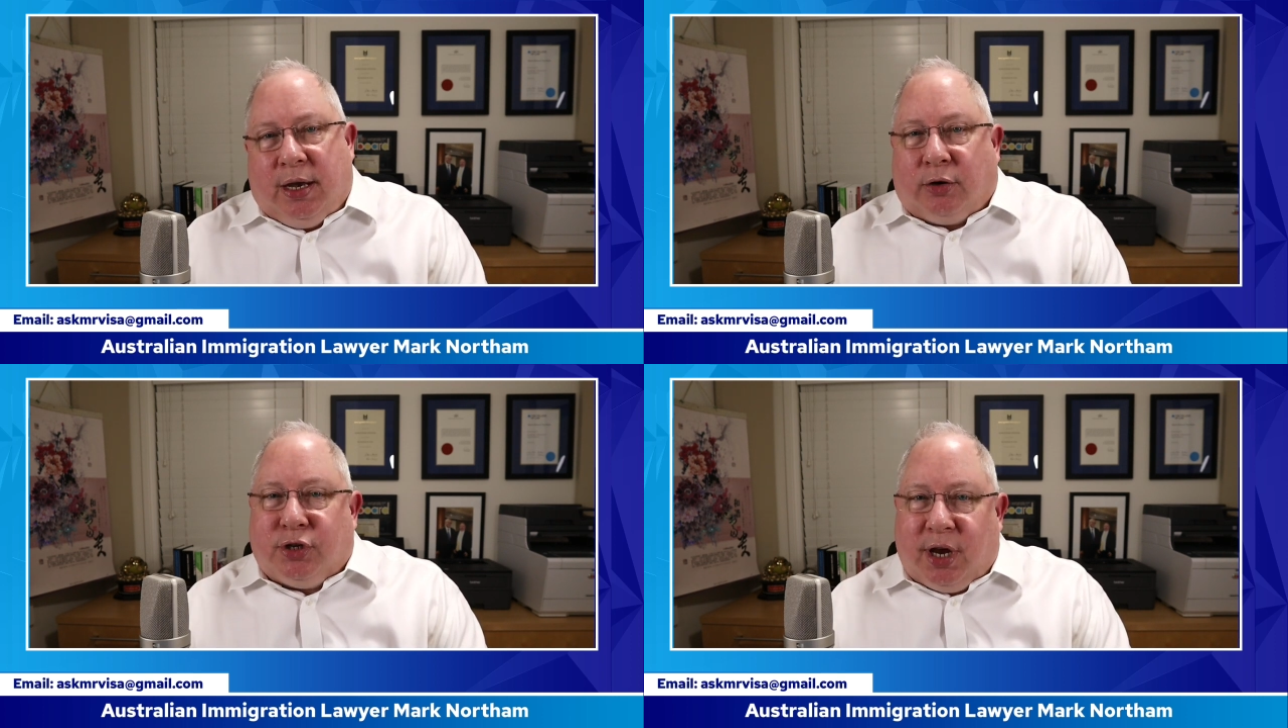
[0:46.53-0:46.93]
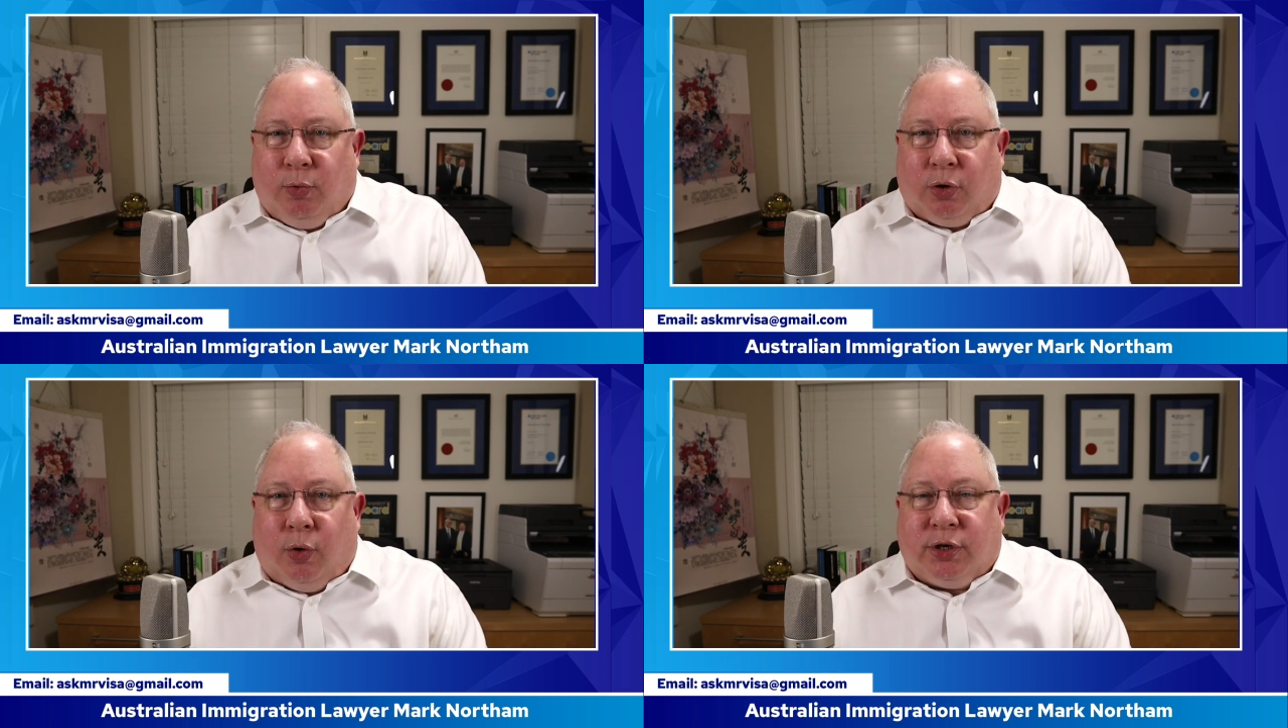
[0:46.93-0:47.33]
Now, today
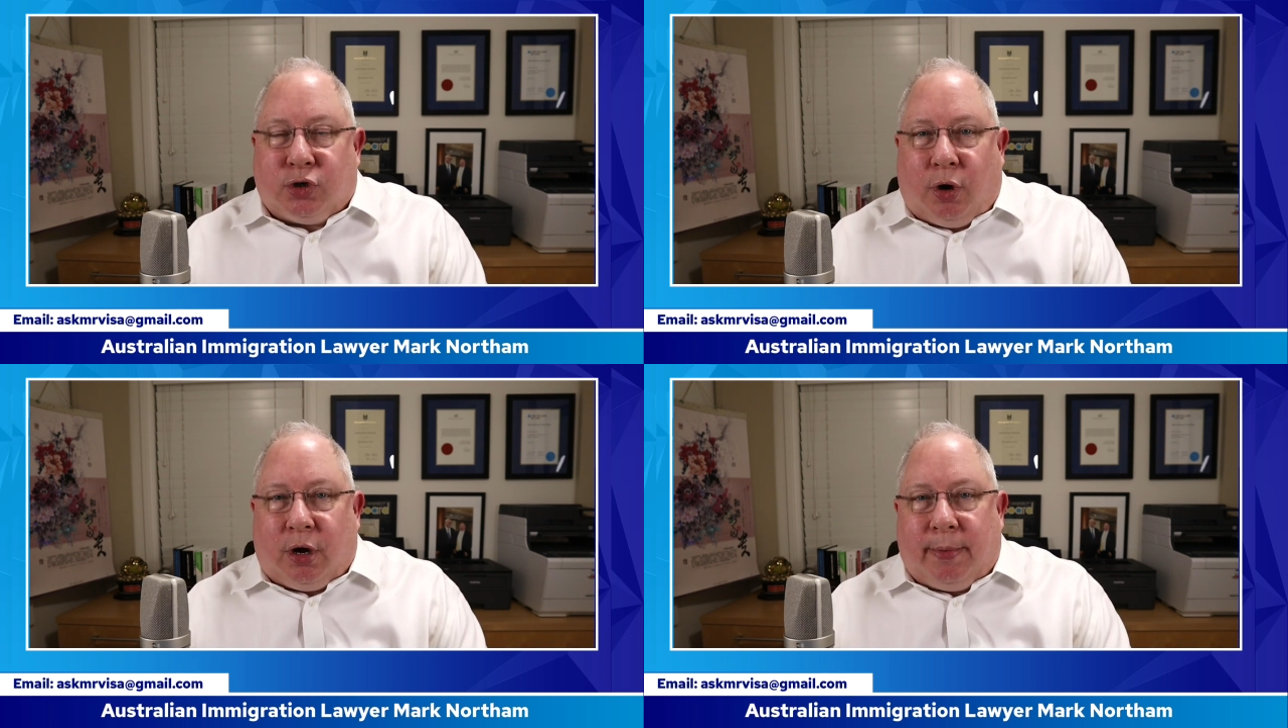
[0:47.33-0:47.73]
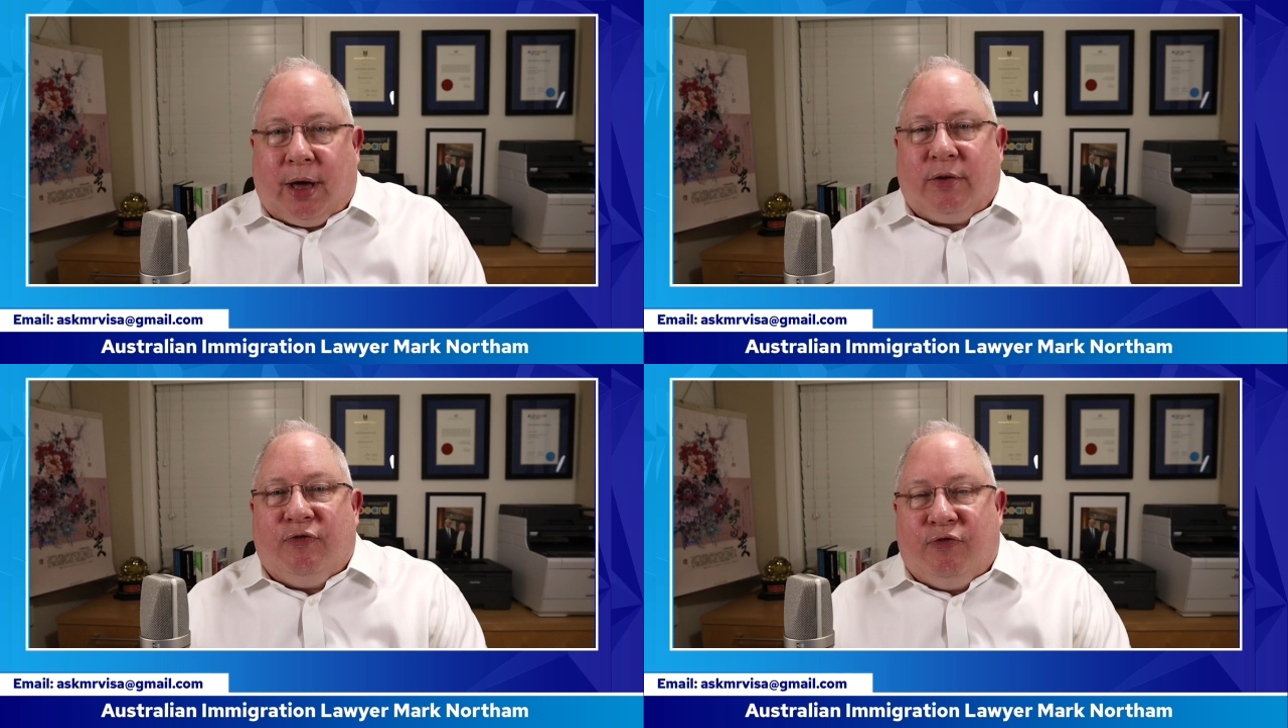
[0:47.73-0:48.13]
we're going to talk
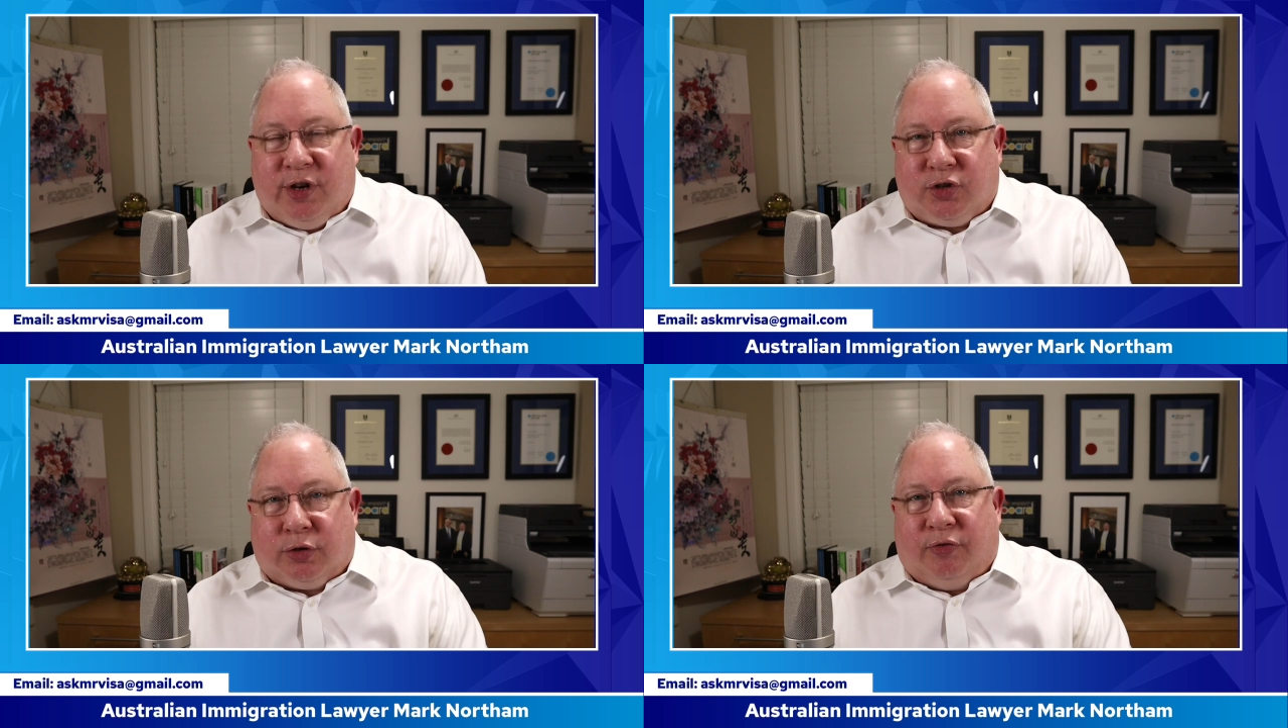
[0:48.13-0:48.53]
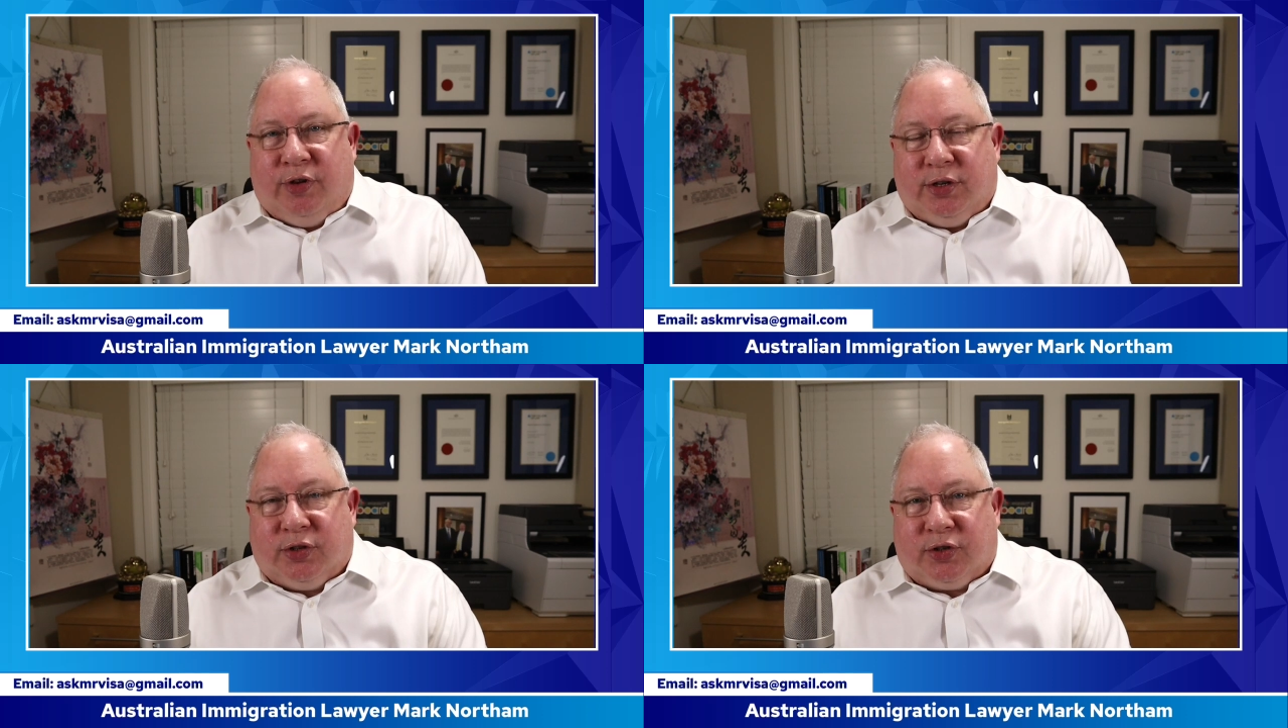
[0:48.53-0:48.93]
about visitor
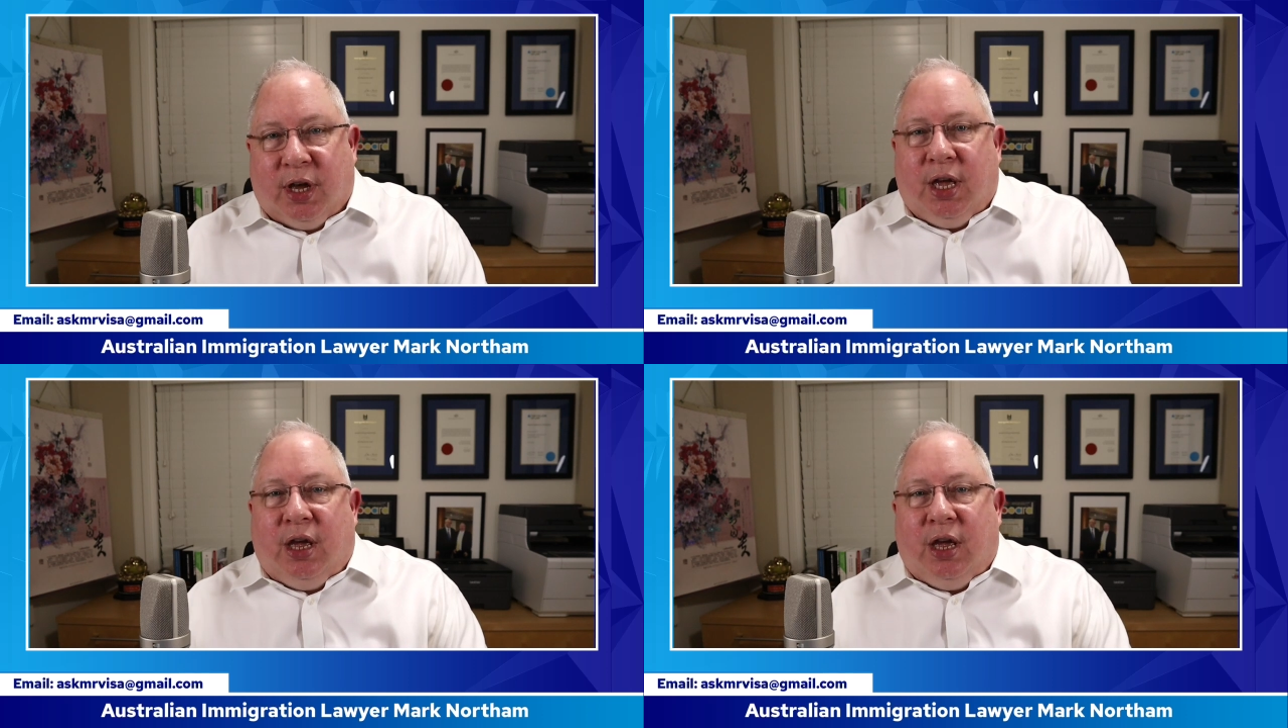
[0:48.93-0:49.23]
visas.